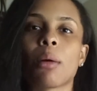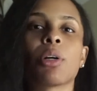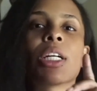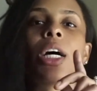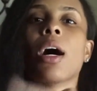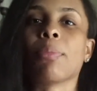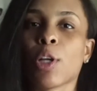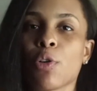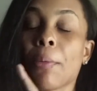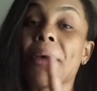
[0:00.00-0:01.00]
I'm gonna
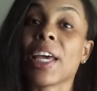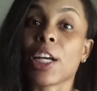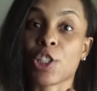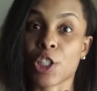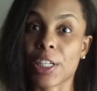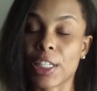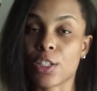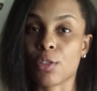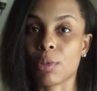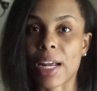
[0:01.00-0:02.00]
upload a picture
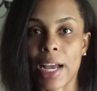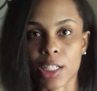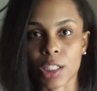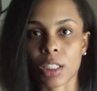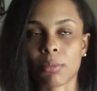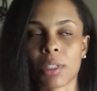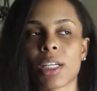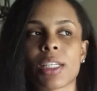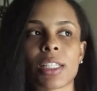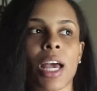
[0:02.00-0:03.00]
into it actually,
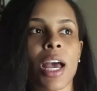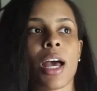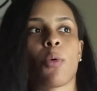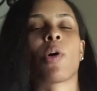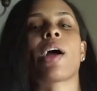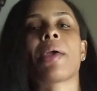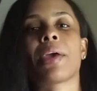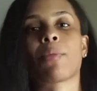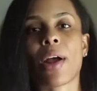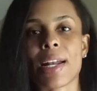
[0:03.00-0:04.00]
because where I
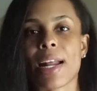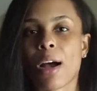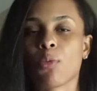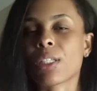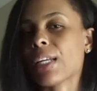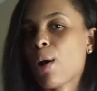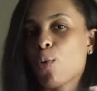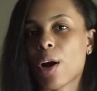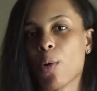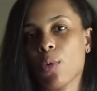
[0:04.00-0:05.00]
am right now was not
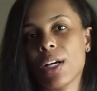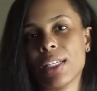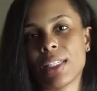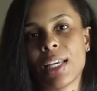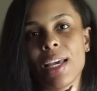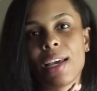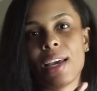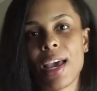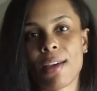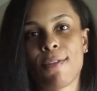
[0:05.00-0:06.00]
where I was
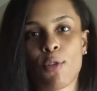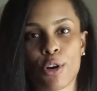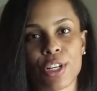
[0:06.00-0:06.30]
at 4 to